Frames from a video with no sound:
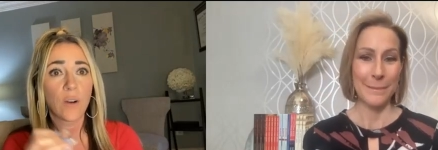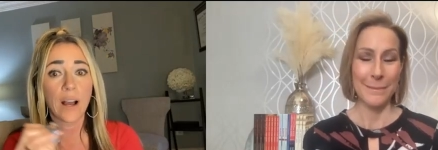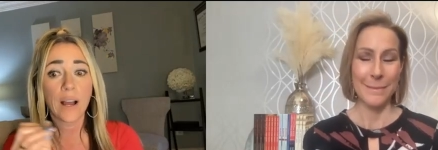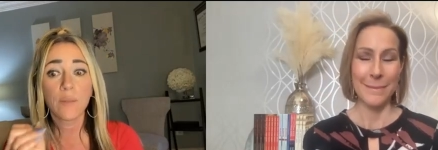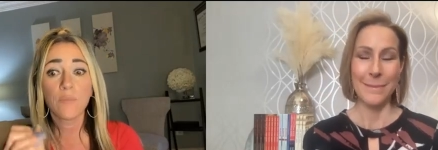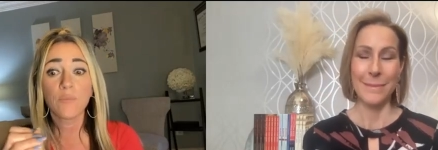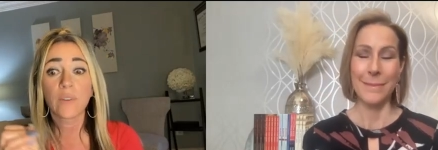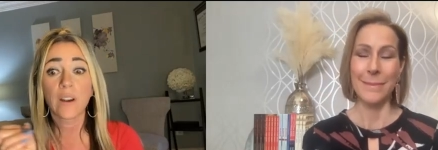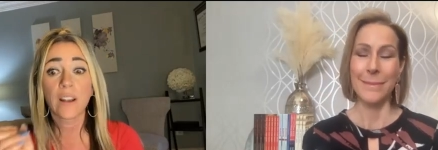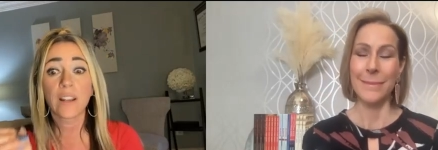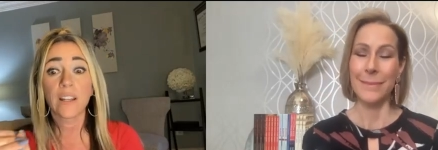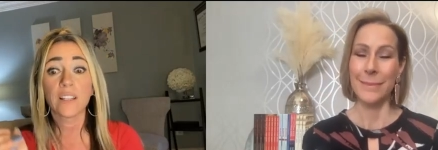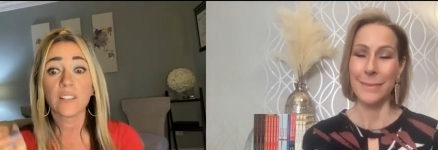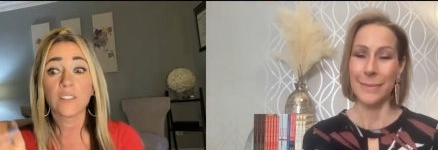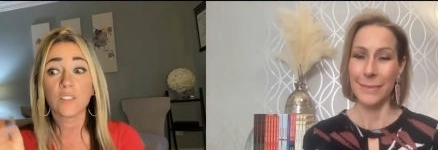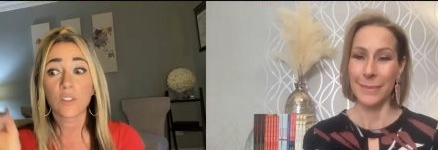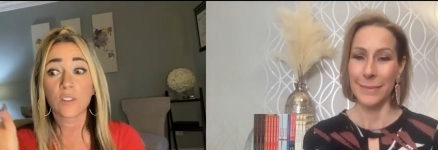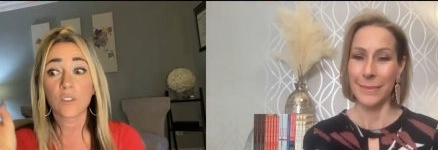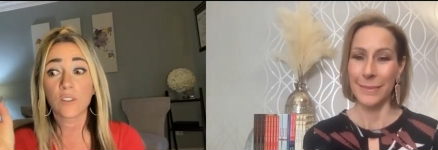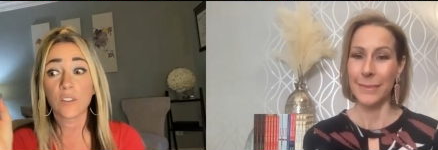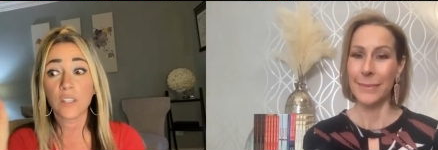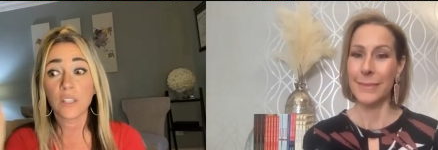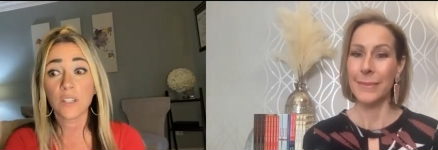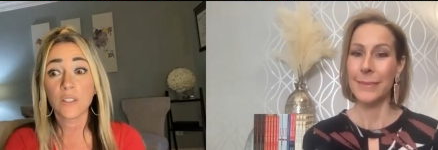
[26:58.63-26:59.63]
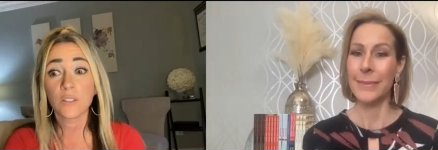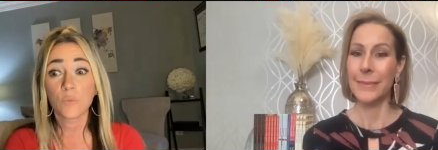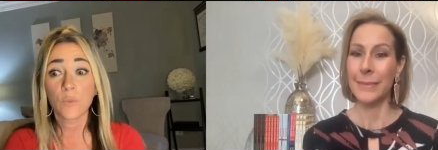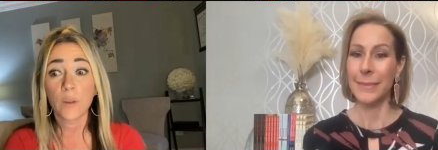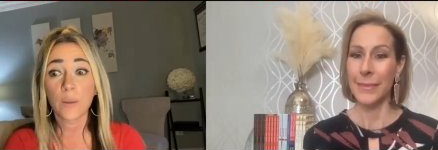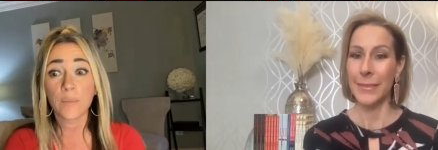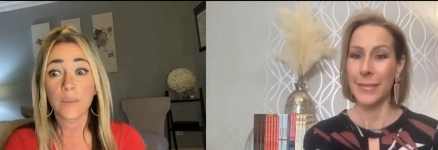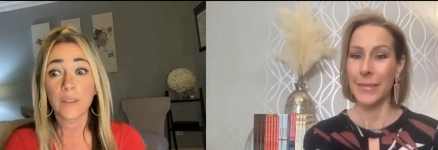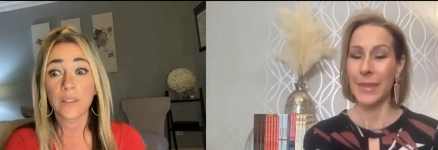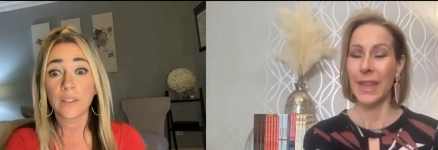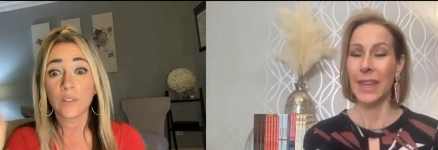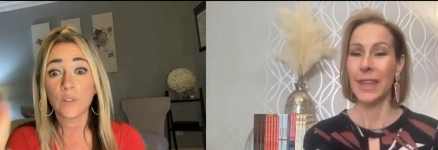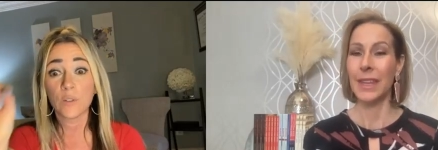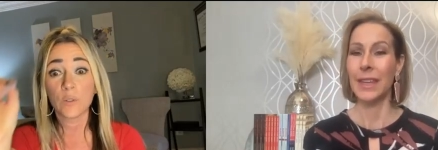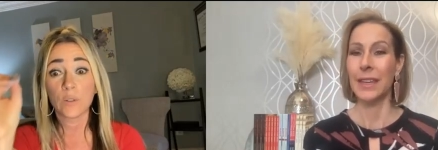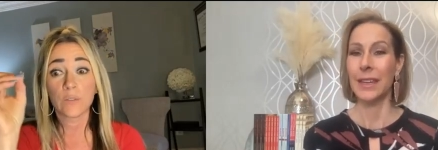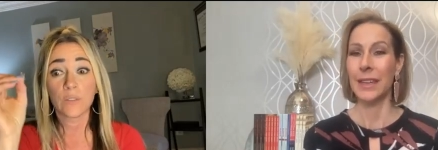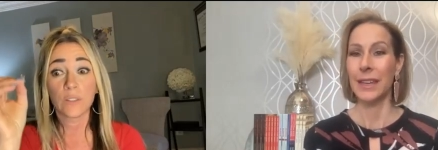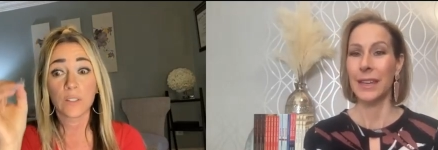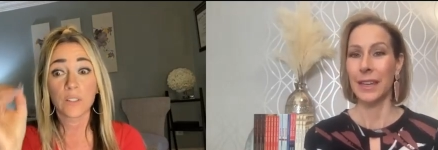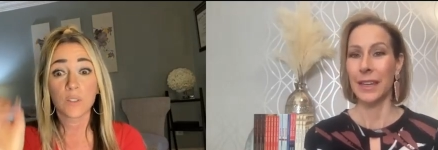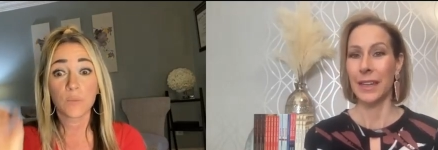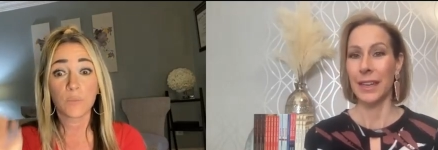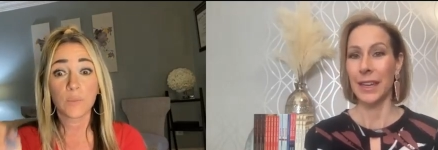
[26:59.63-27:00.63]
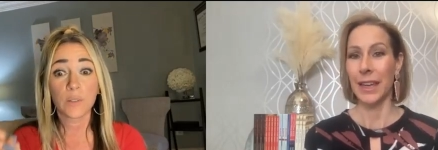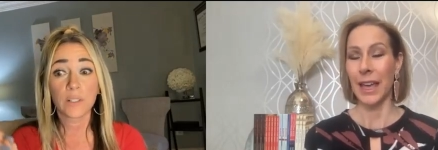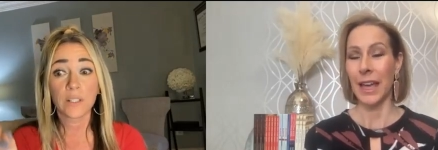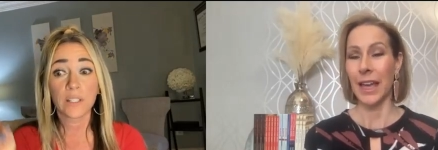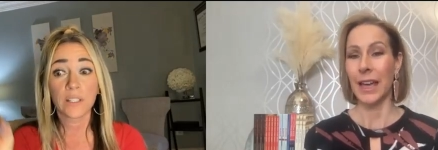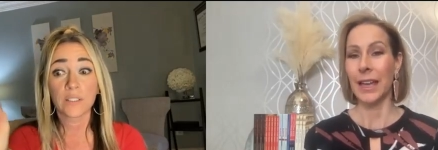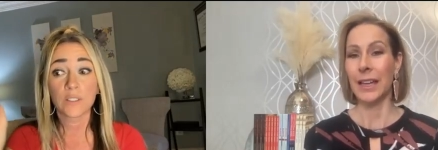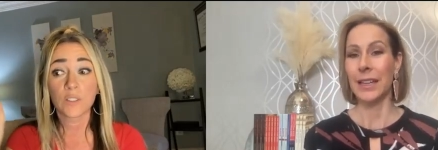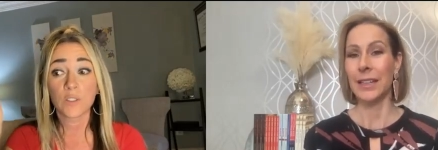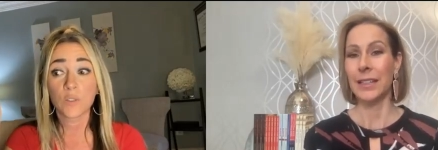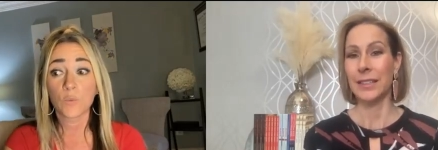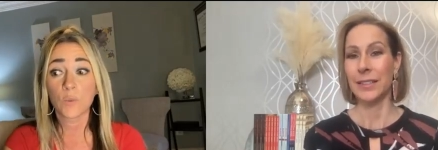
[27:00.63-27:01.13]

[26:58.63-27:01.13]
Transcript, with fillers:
Speaker 1: I'm writing to these women who have experienced